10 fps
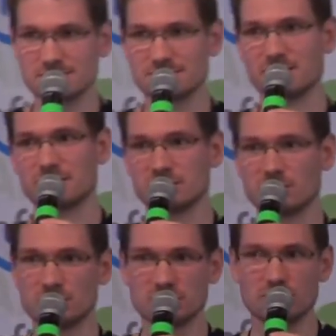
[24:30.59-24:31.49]
There are
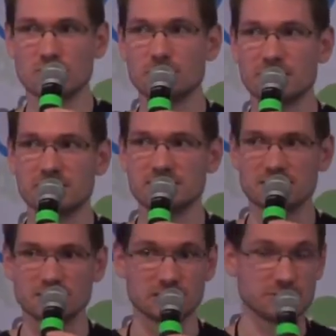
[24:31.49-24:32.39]
other companies
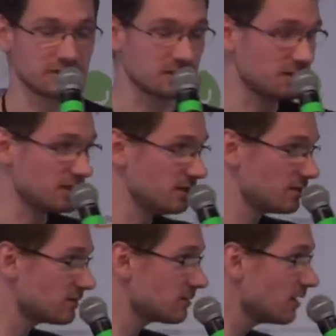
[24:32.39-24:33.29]
that are using
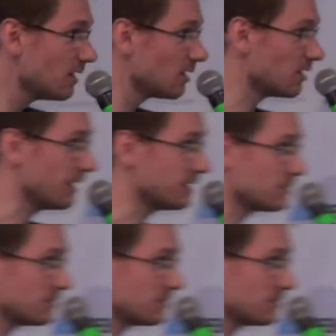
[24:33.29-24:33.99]
it, like